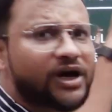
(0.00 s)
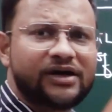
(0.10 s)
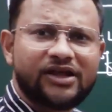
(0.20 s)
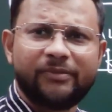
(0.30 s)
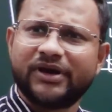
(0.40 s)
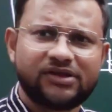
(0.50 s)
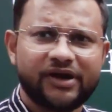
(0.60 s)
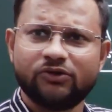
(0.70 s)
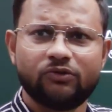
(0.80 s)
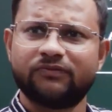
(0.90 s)
the other method
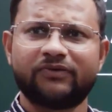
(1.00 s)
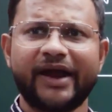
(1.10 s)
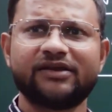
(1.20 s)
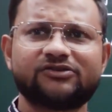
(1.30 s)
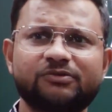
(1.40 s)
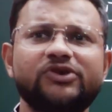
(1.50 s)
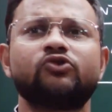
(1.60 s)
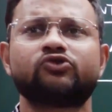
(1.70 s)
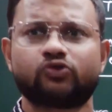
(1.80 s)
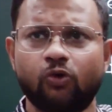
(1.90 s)
you will find it may
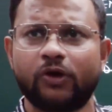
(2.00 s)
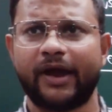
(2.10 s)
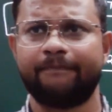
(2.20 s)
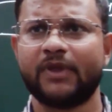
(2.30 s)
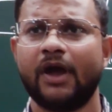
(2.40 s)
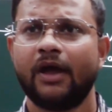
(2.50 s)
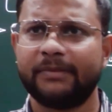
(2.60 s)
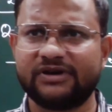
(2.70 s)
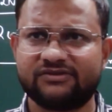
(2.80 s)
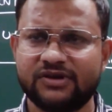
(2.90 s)
use 4
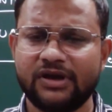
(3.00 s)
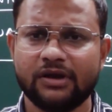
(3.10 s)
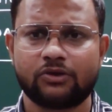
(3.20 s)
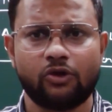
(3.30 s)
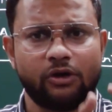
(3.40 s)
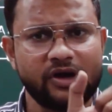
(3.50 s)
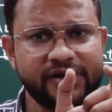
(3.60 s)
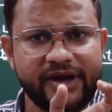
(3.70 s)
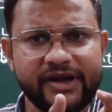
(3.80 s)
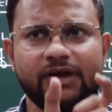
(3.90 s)
but still
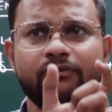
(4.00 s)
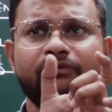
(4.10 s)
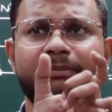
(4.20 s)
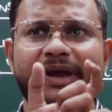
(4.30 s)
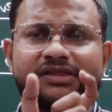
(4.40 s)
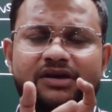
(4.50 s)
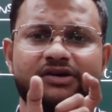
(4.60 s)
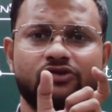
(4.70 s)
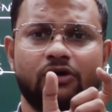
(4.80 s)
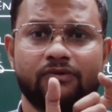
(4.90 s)
qualitative
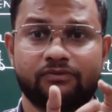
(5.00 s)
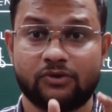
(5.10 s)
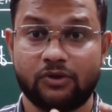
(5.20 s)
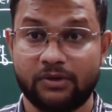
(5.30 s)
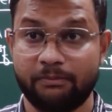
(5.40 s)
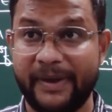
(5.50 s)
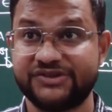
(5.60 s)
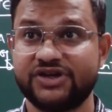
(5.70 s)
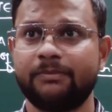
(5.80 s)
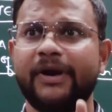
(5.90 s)
methods of
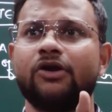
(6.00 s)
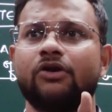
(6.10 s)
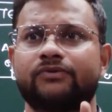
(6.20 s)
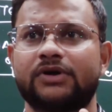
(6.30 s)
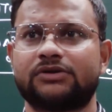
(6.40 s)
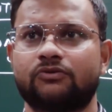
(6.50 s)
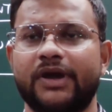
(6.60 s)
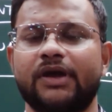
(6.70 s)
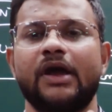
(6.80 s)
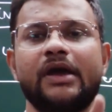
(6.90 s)
measurement of
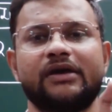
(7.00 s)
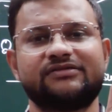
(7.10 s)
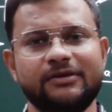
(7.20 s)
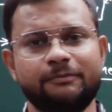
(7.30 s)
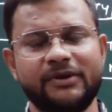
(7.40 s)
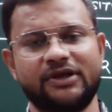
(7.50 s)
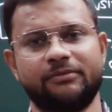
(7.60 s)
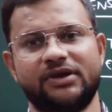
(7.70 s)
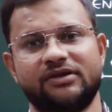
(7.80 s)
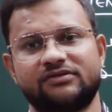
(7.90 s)
earthquake simply
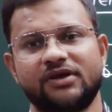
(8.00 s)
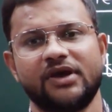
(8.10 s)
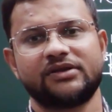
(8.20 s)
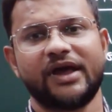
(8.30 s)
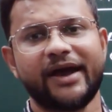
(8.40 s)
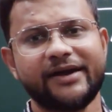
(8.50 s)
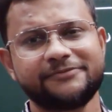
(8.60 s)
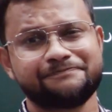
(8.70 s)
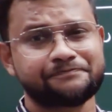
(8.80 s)
means that